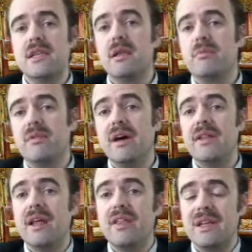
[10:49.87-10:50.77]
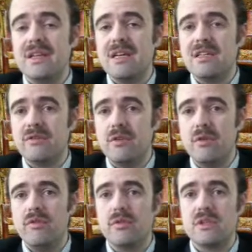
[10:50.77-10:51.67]
and then provide their data
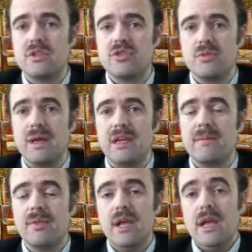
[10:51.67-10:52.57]
for decision making